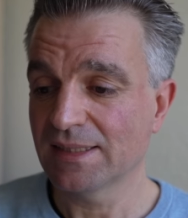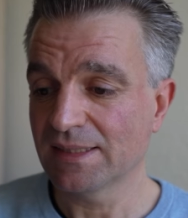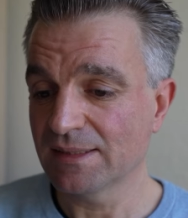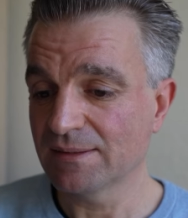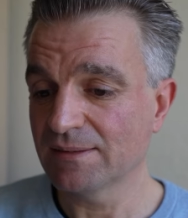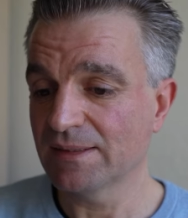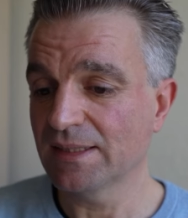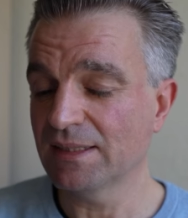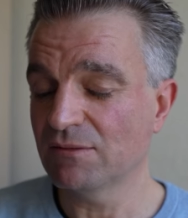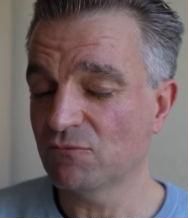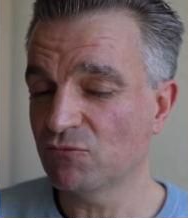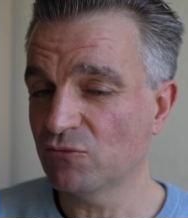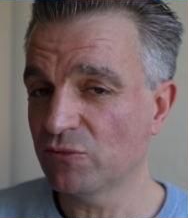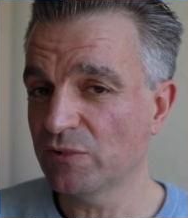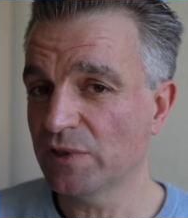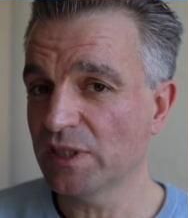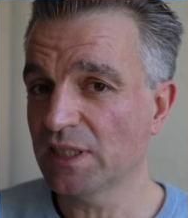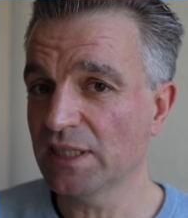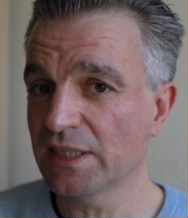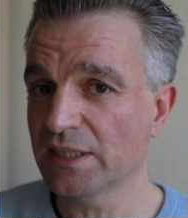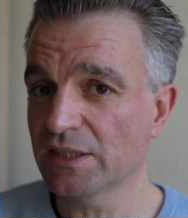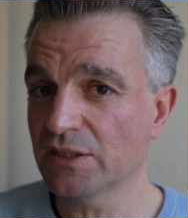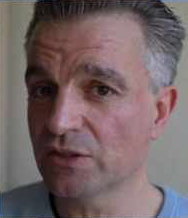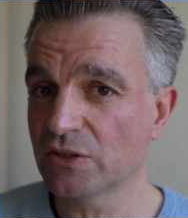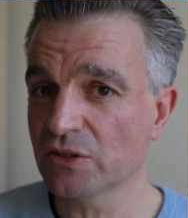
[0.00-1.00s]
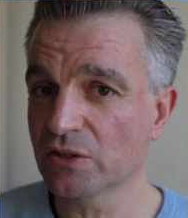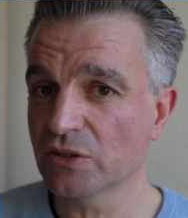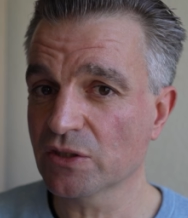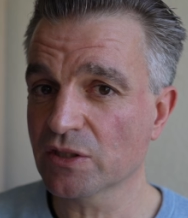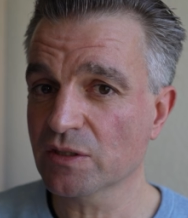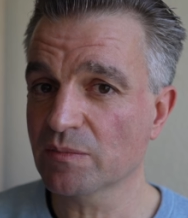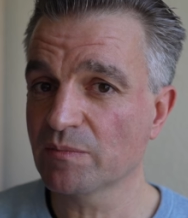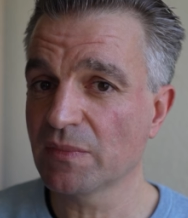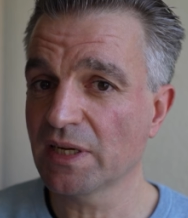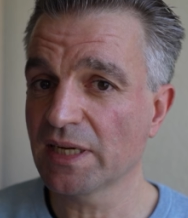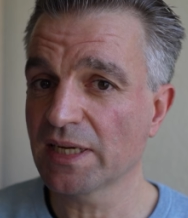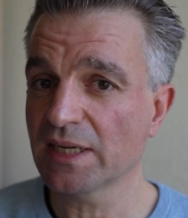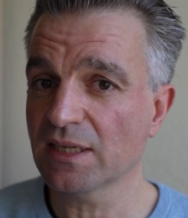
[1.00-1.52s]
it really does
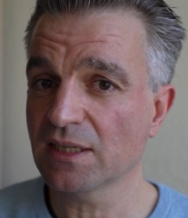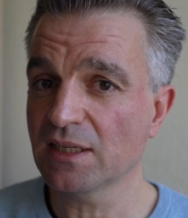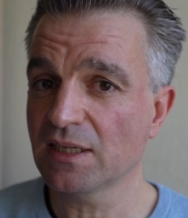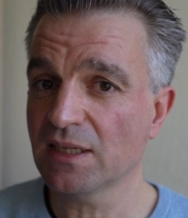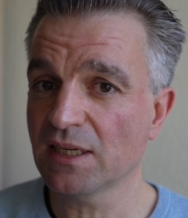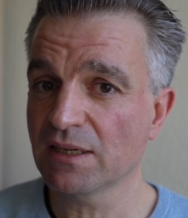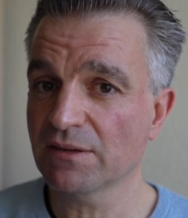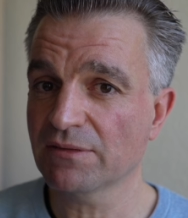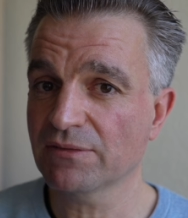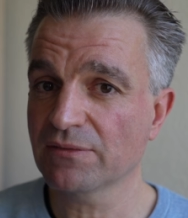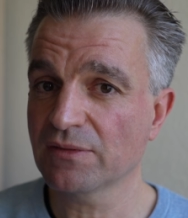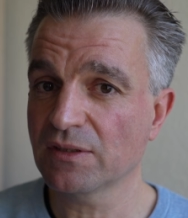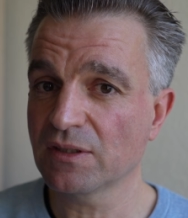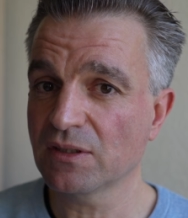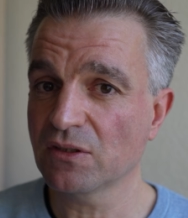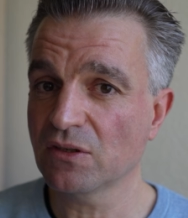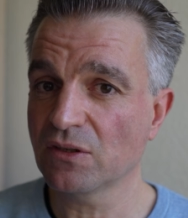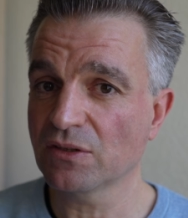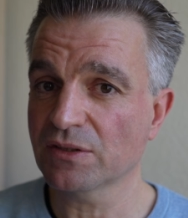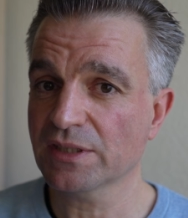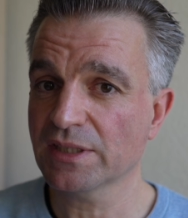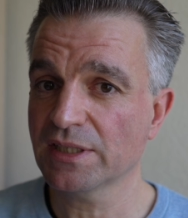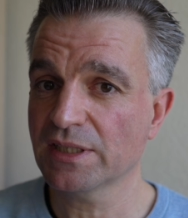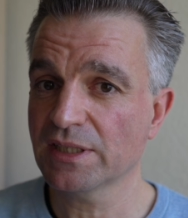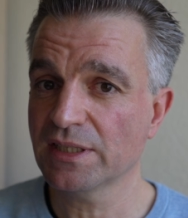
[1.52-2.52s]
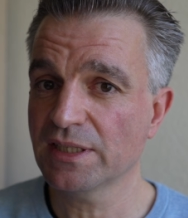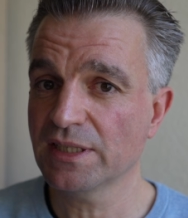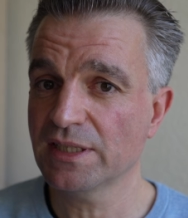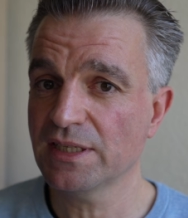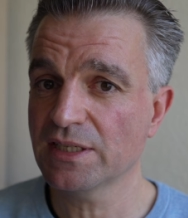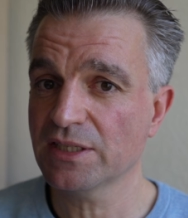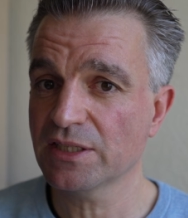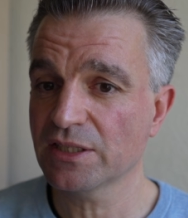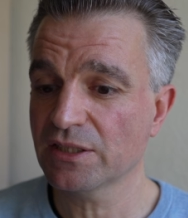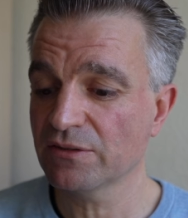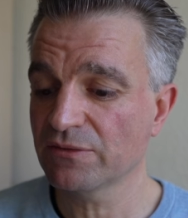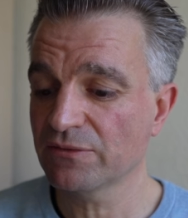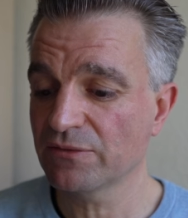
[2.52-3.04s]
make life a lot
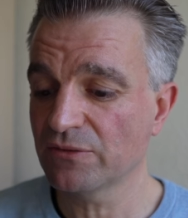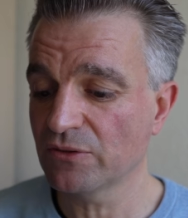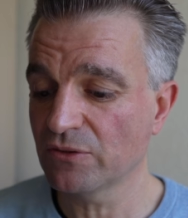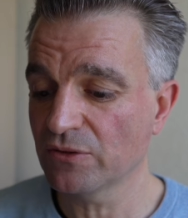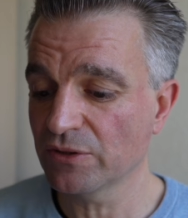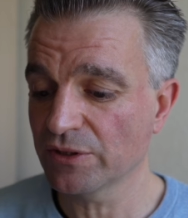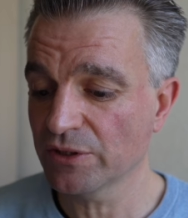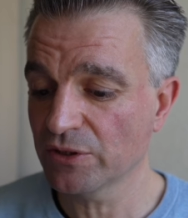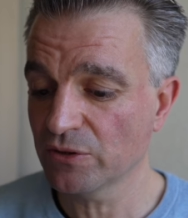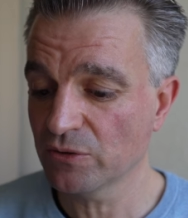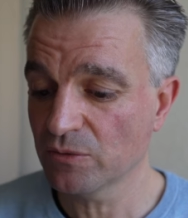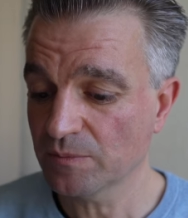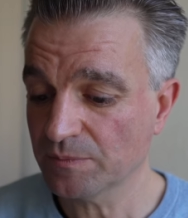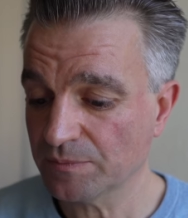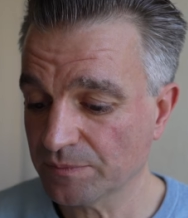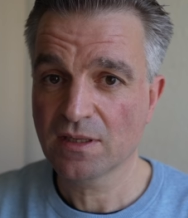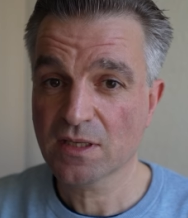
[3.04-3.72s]
easier for you.